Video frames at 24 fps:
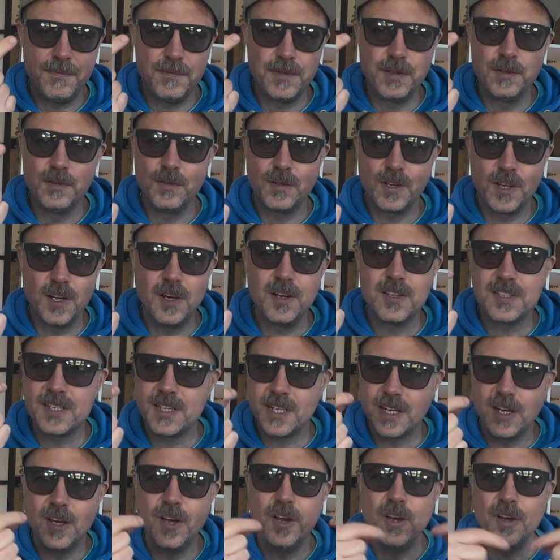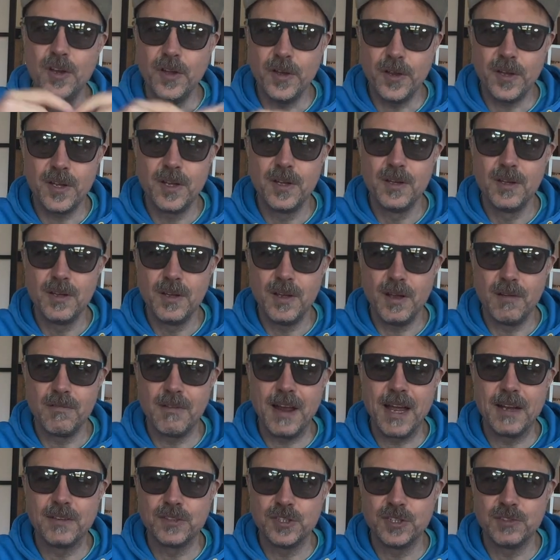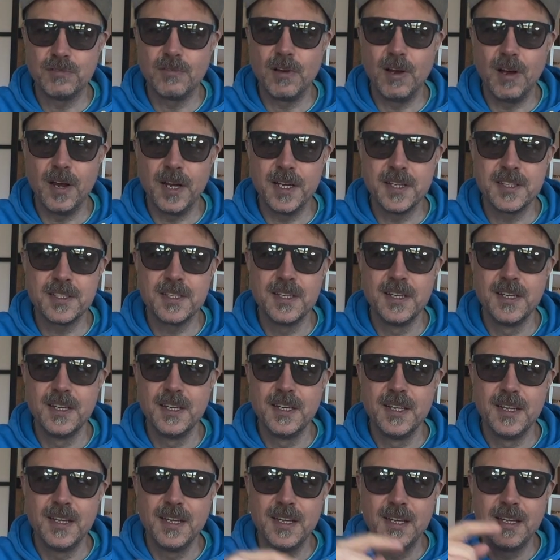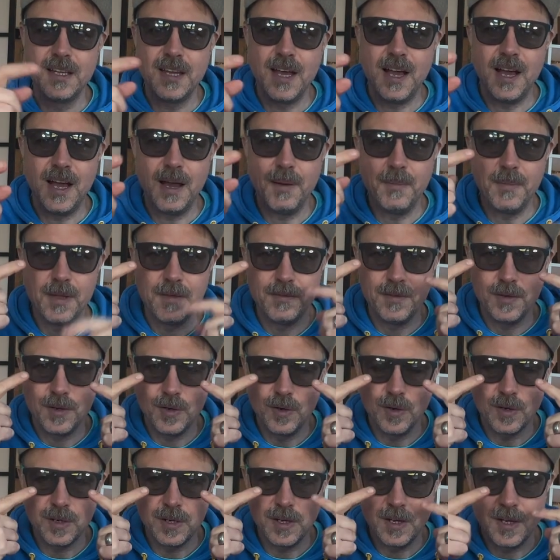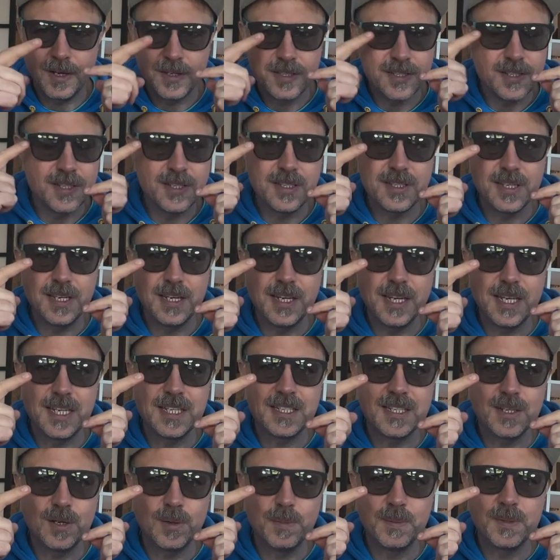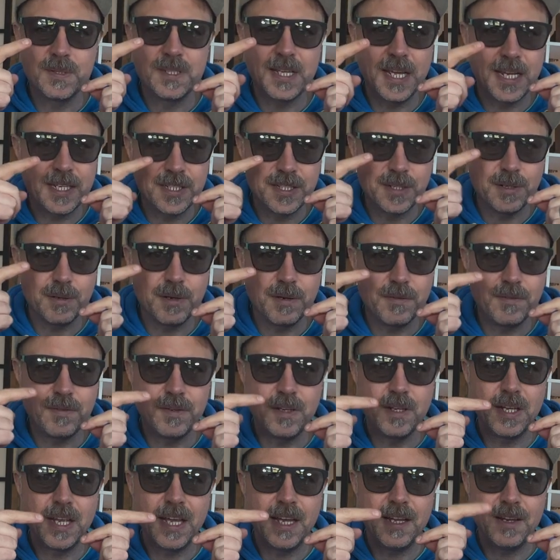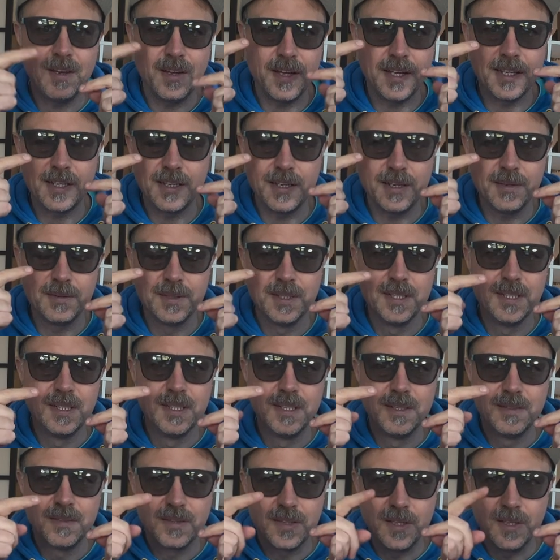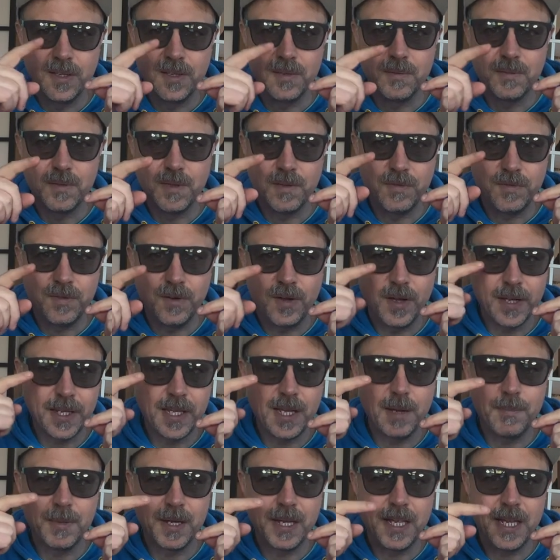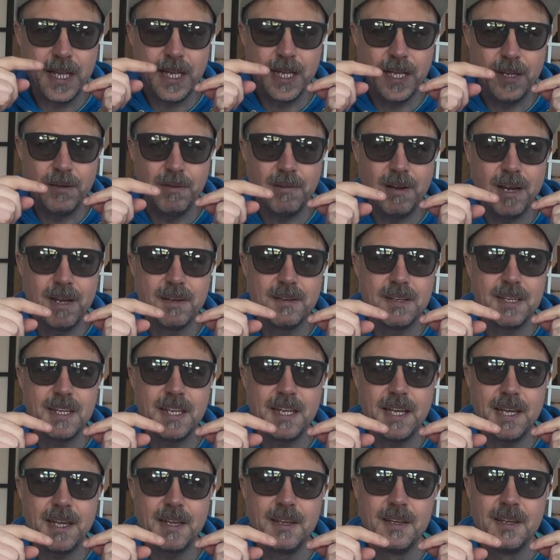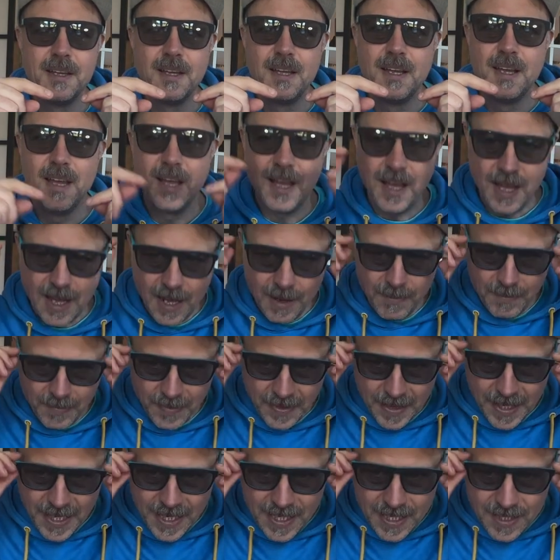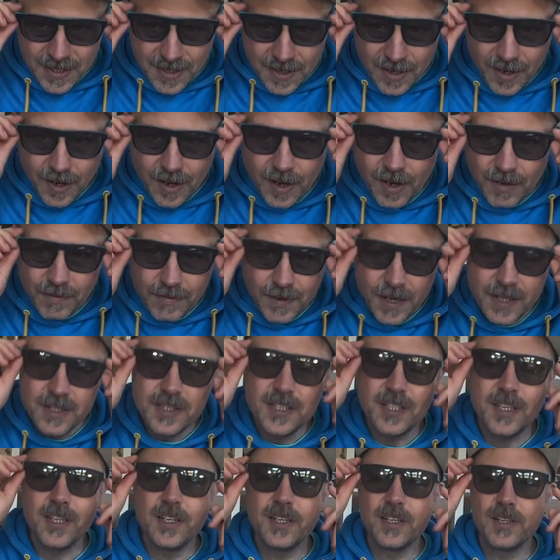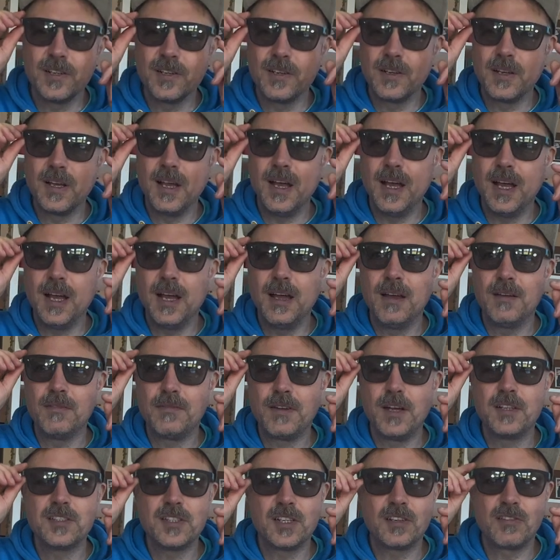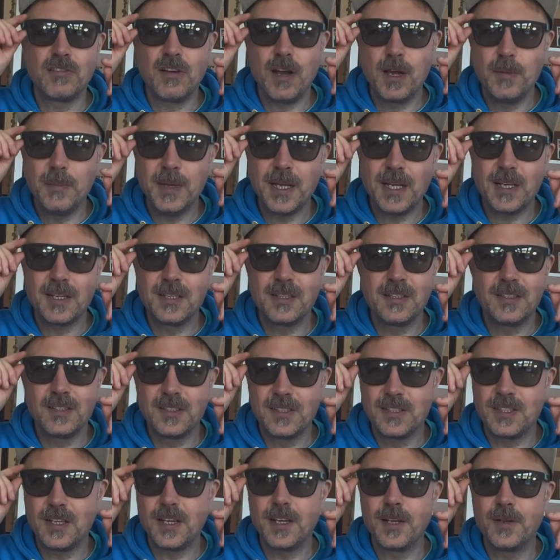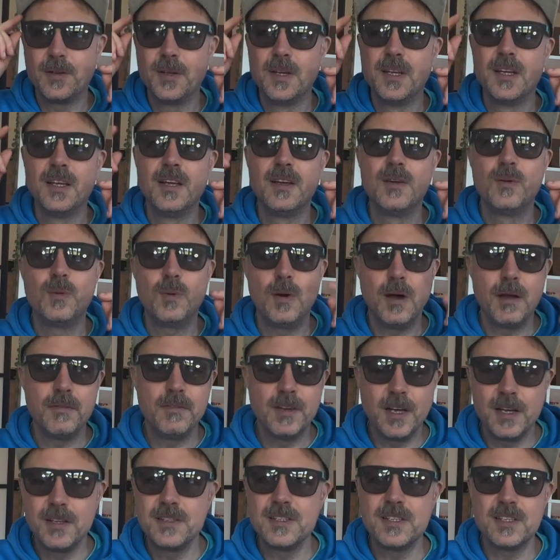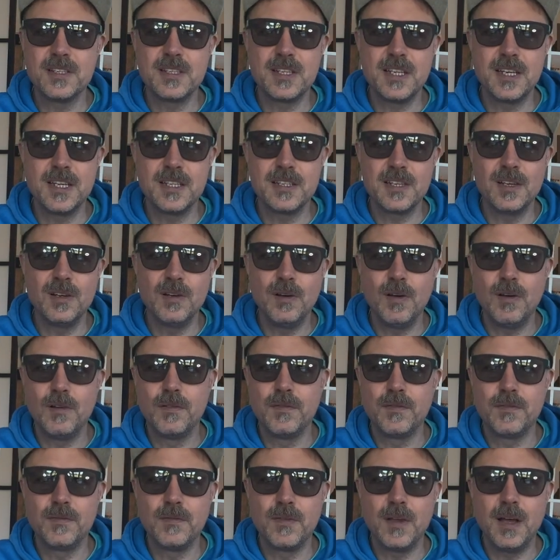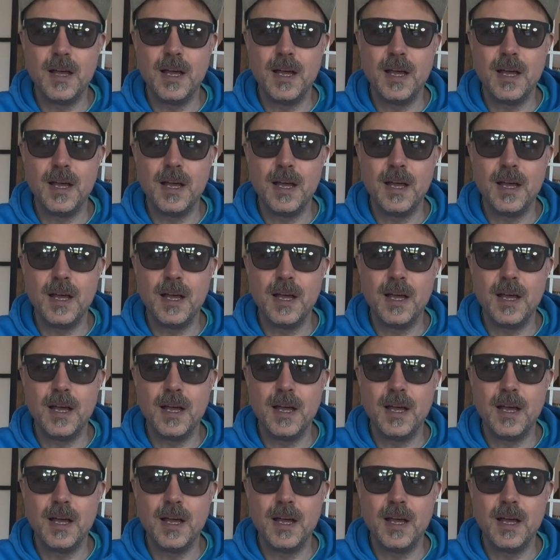you're casting a hook around your eyes. If you've got glasses, at least it will protect you if you get like the fly come and hit you around here. These are photochromic. So what I've noticed is a lot of